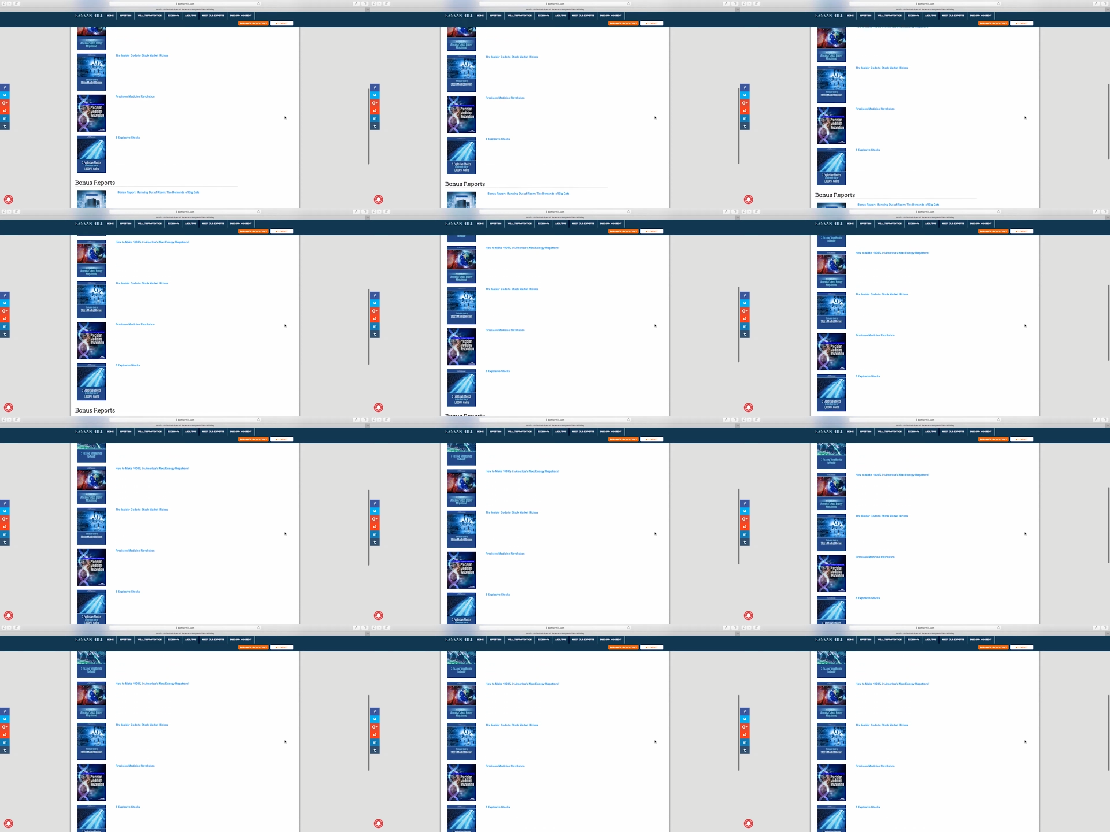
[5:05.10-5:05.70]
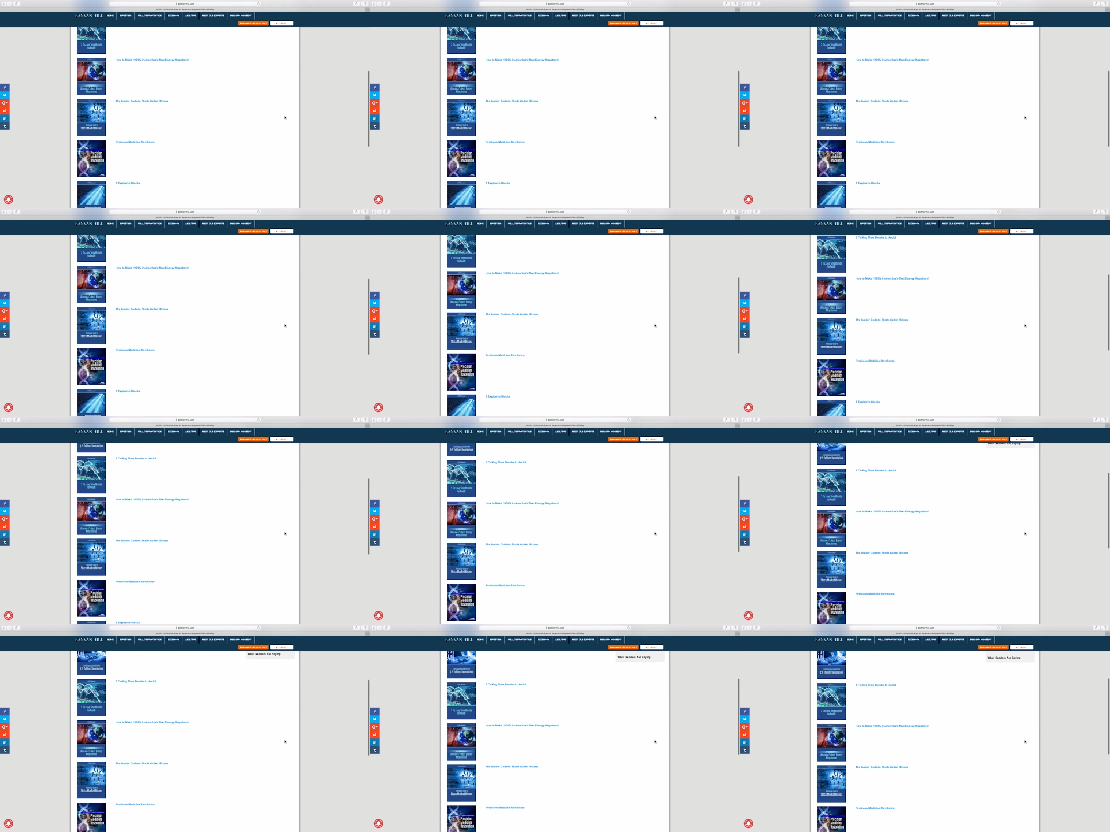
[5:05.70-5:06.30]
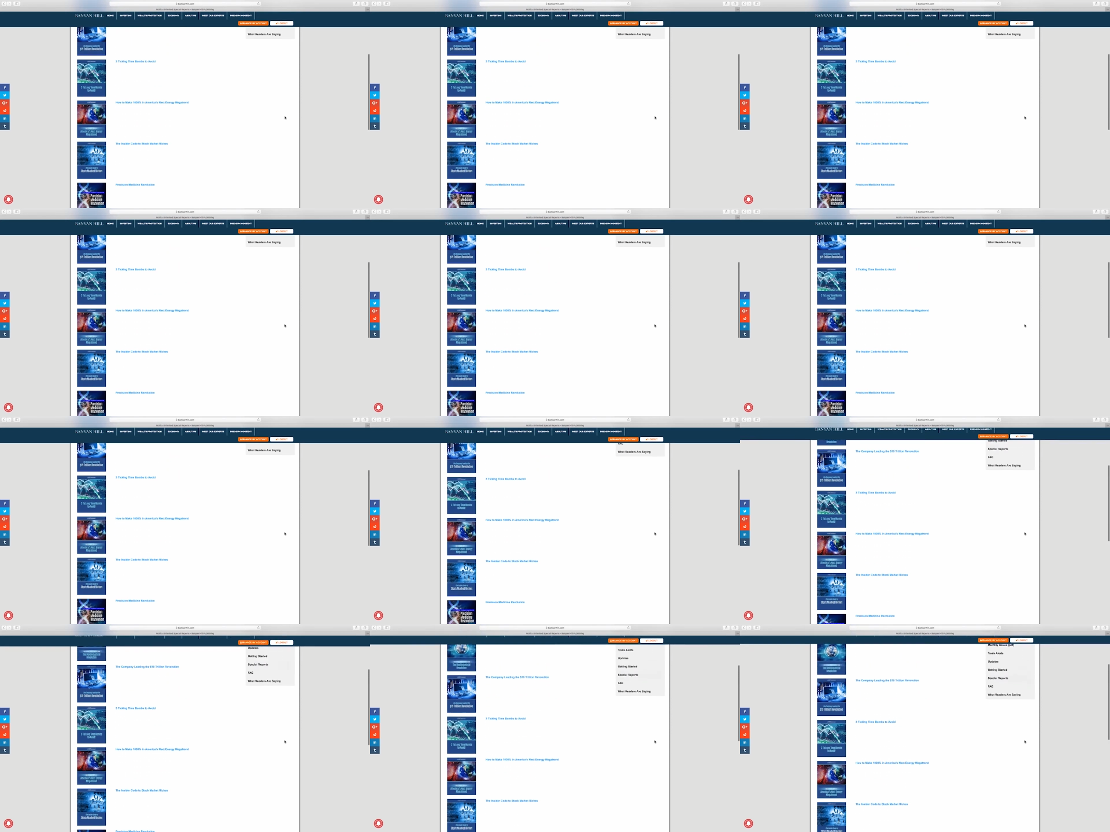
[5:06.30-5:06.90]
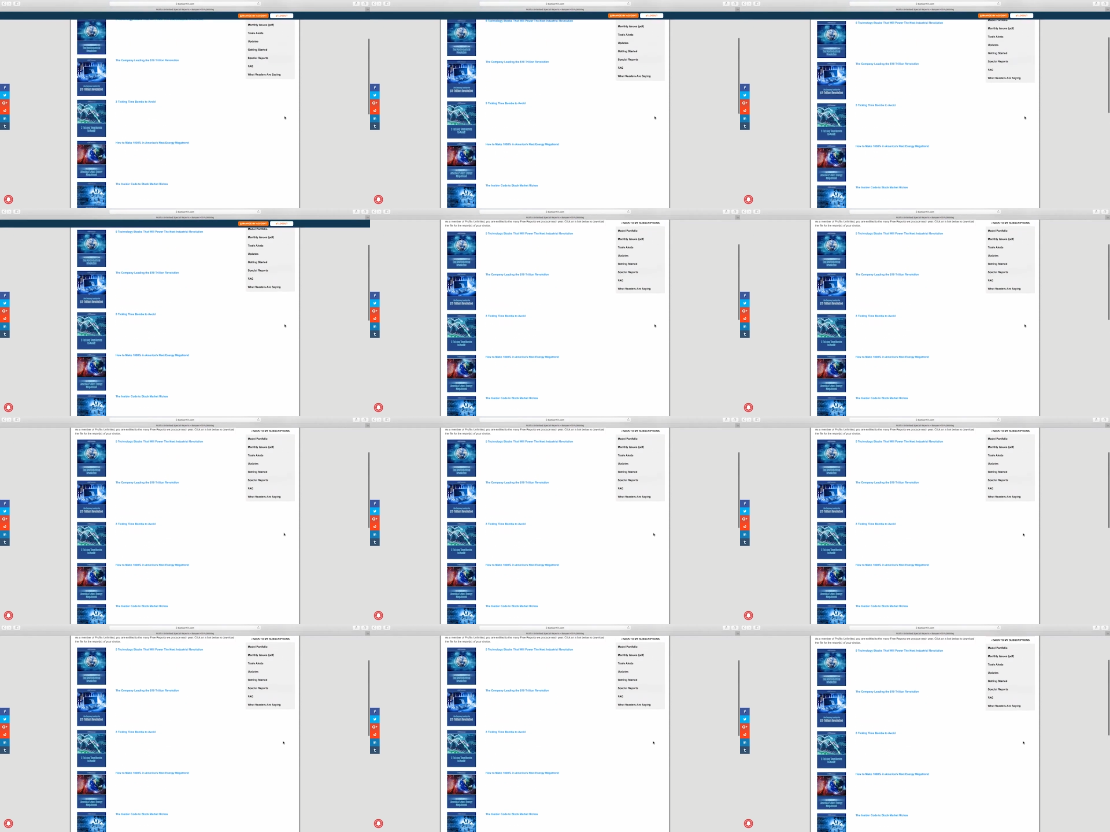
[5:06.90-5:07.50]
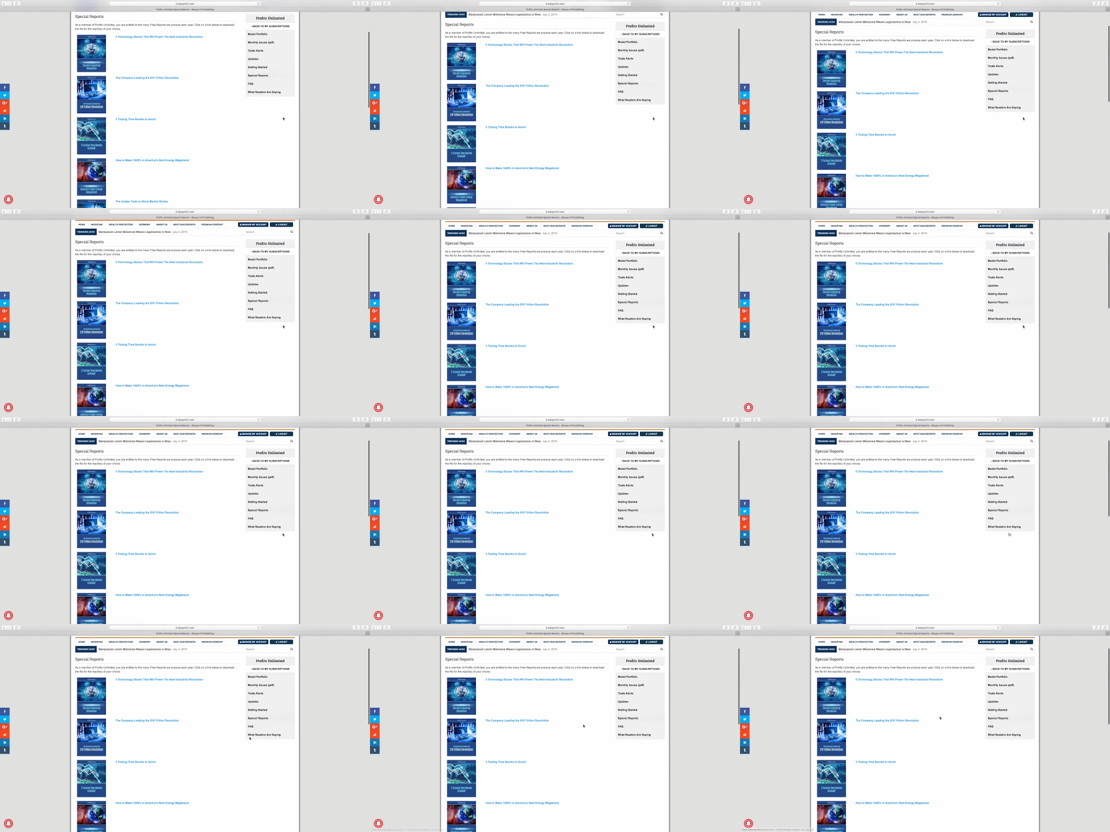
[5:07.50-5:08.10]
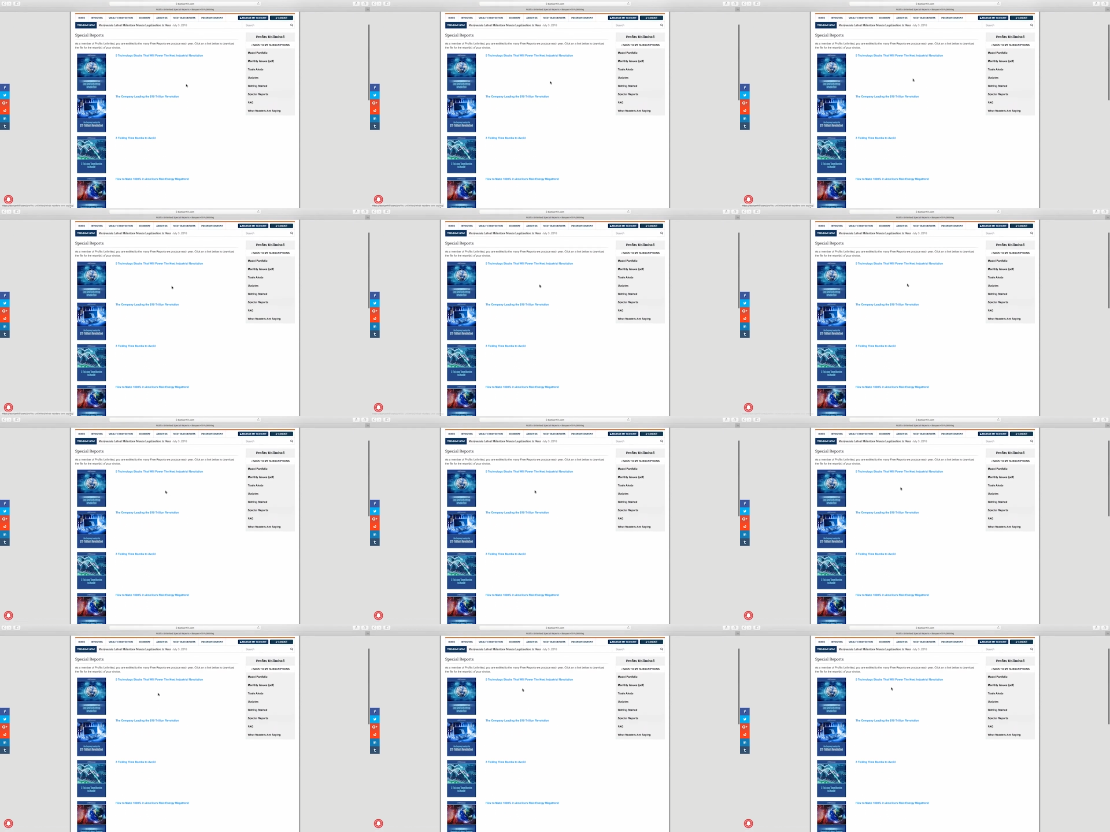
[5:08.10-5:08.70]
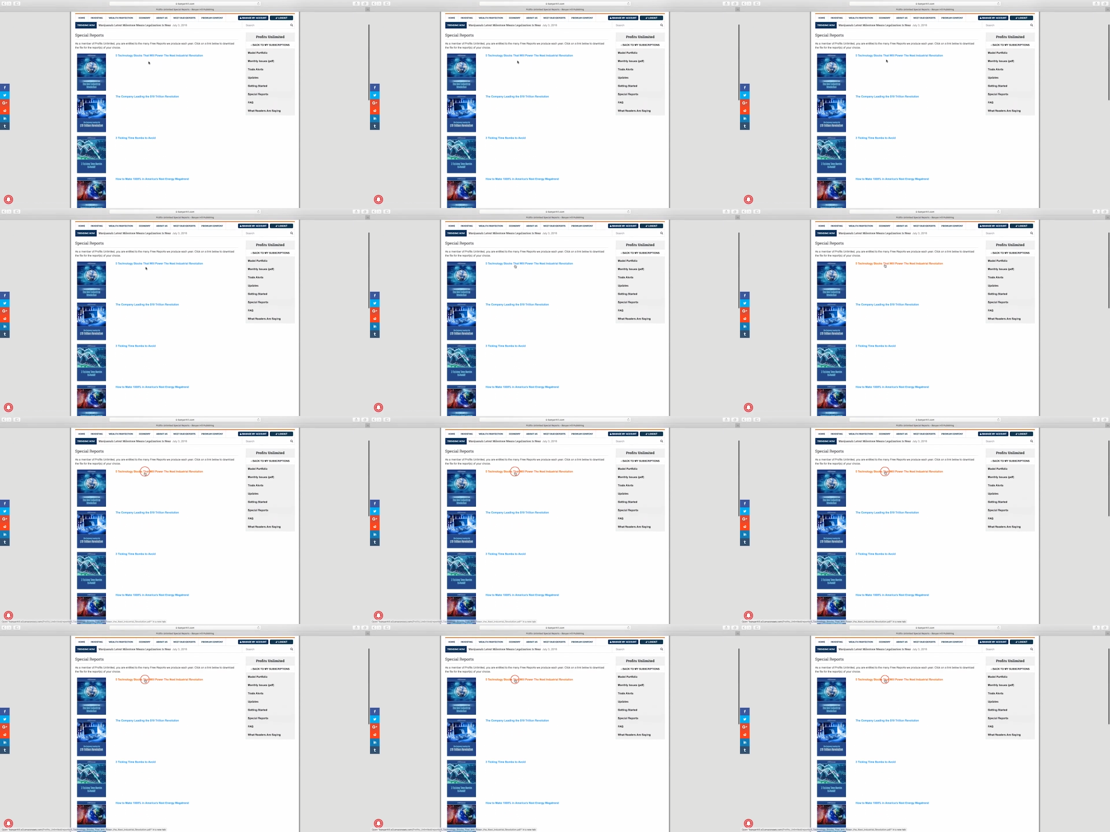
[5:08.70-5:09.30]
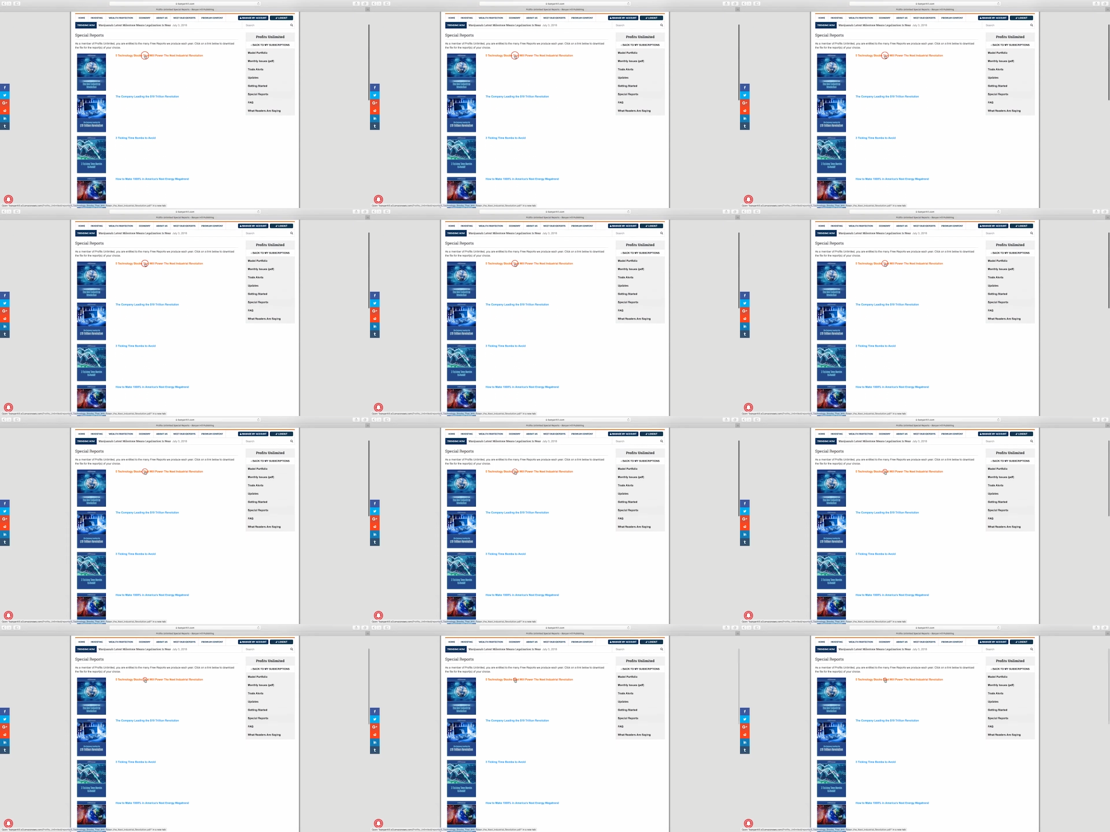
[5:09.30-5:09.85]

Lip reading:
[unreadable: no face in view]